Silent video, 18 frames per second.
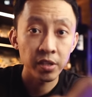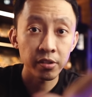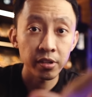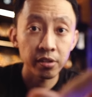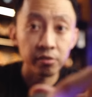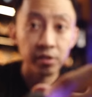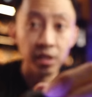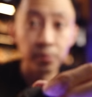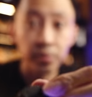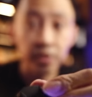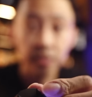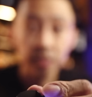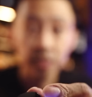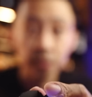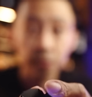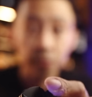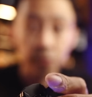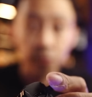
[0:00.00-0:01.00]
right? rubber
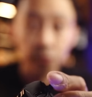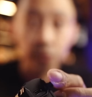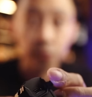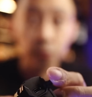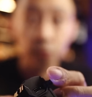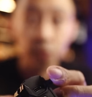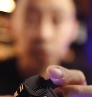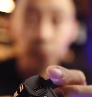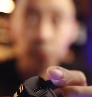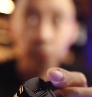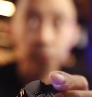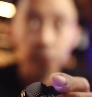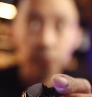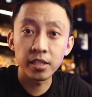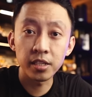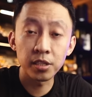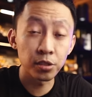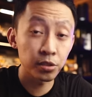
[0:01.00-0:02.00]
seal, so it's waterproof.
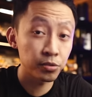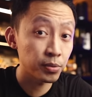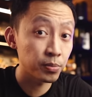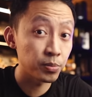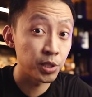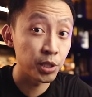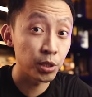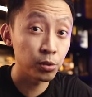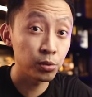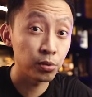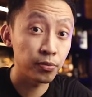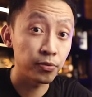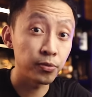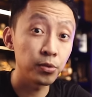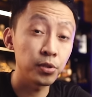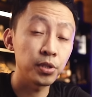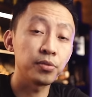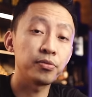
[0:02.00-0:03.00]
It goes from 0 to
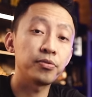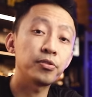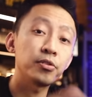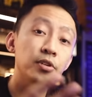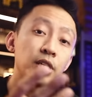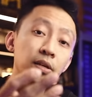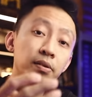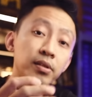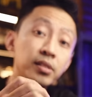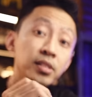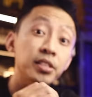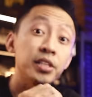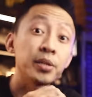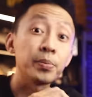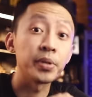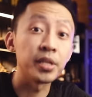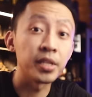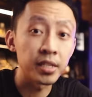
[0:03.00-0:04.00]
full in 4 hours
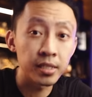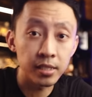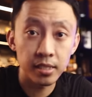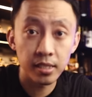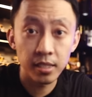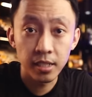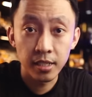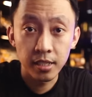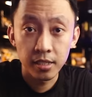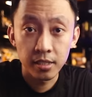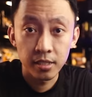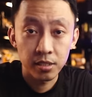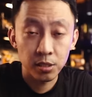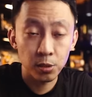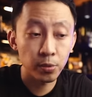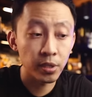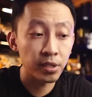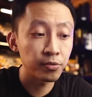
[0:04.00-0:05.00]
30 minutes.
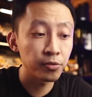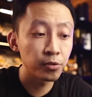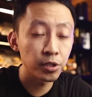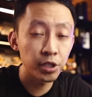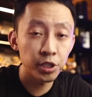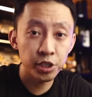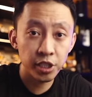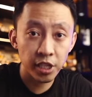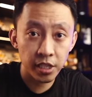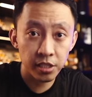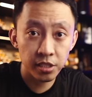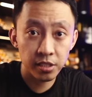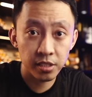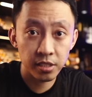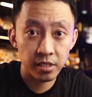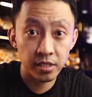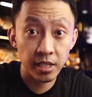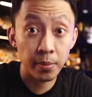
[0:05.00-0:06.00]
So when fully charged,
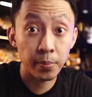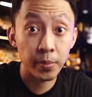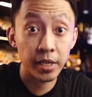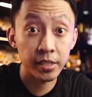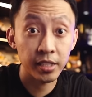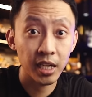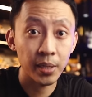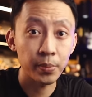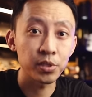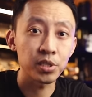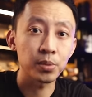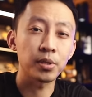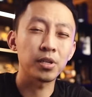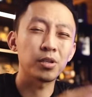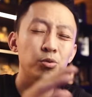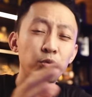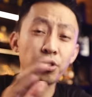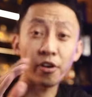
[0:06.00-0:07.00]
the standby time is
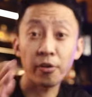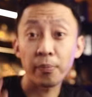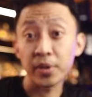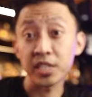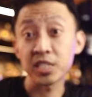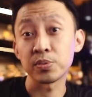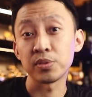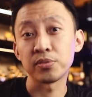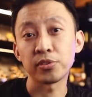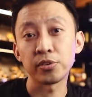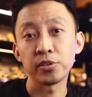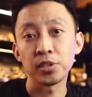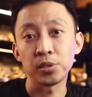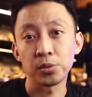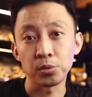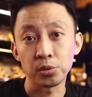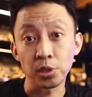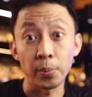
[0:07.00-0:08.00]
about 12 months before you
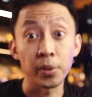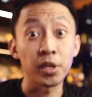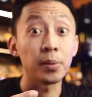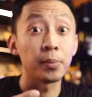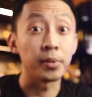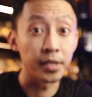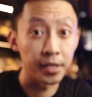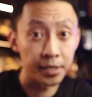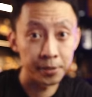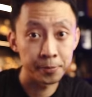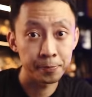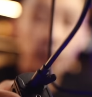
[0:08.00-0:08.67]
need to top it up again.